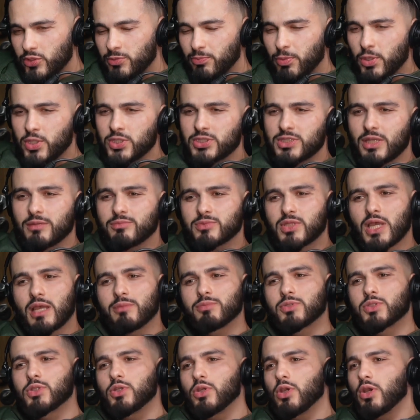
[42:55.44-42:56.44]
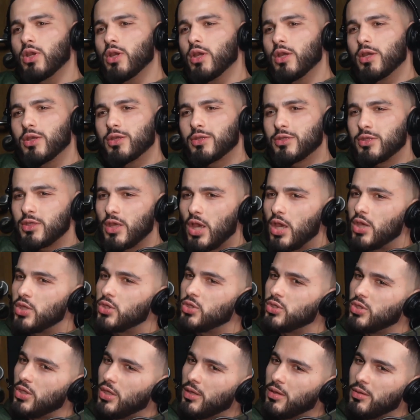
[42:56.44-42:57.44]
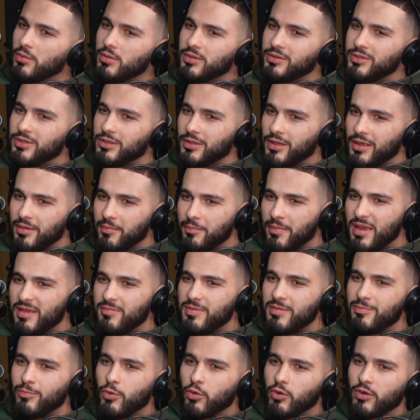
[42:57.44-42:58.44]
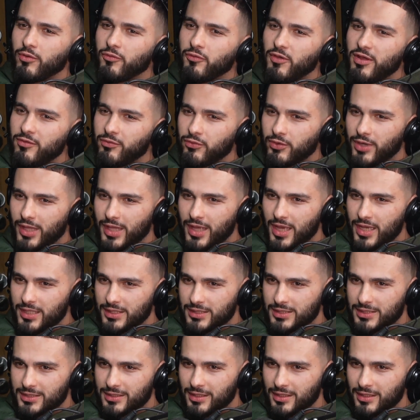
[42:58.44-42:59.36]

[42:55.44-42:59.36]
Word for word: because sometimes you, it may be more in favour of the yes,